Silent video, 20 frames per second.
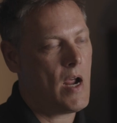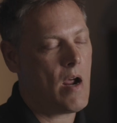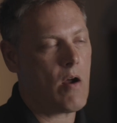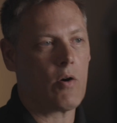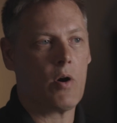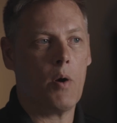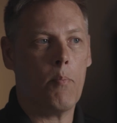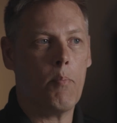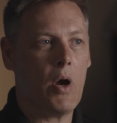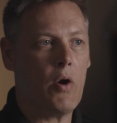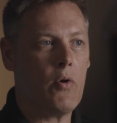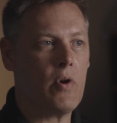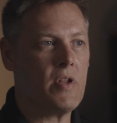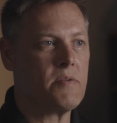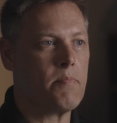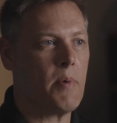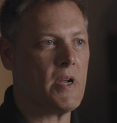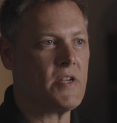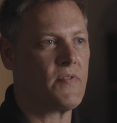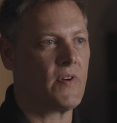how
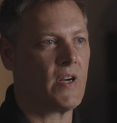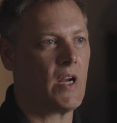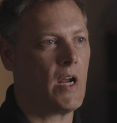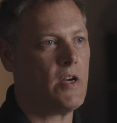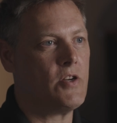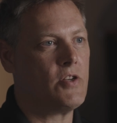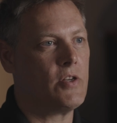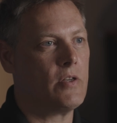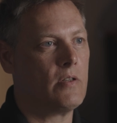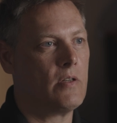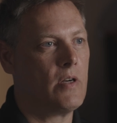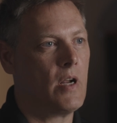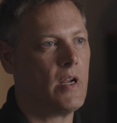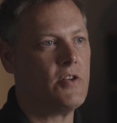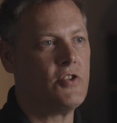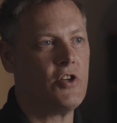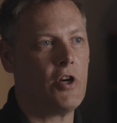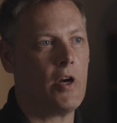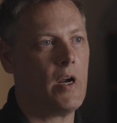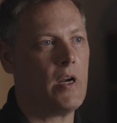component specification
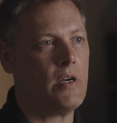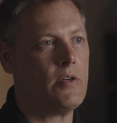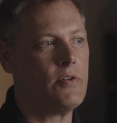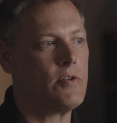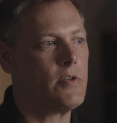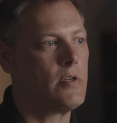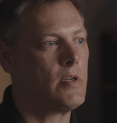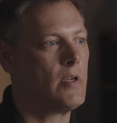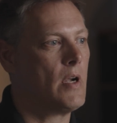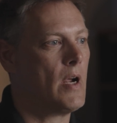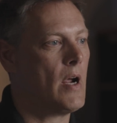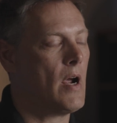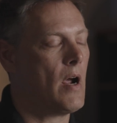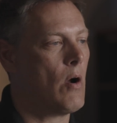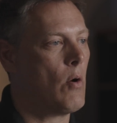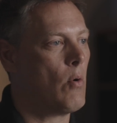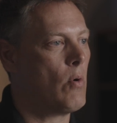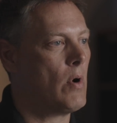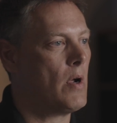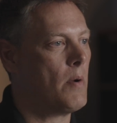had changed,
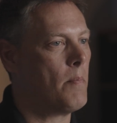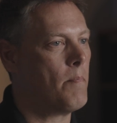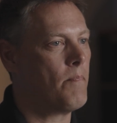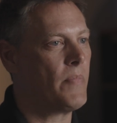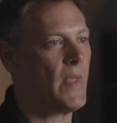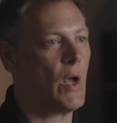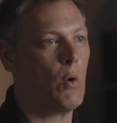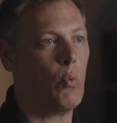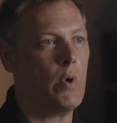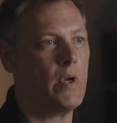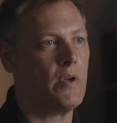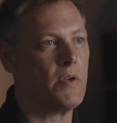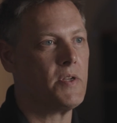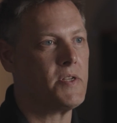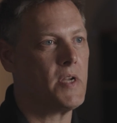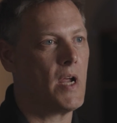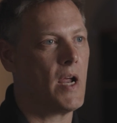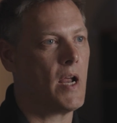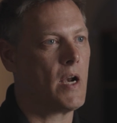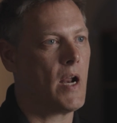how a wheel
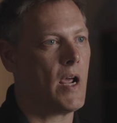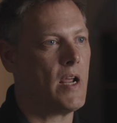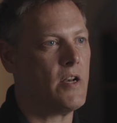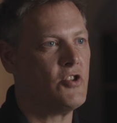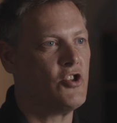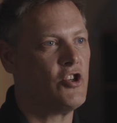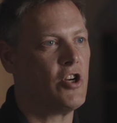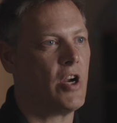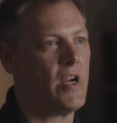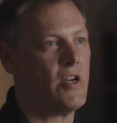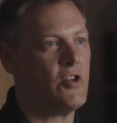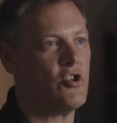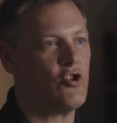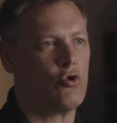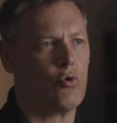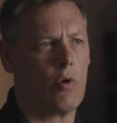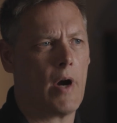set had changed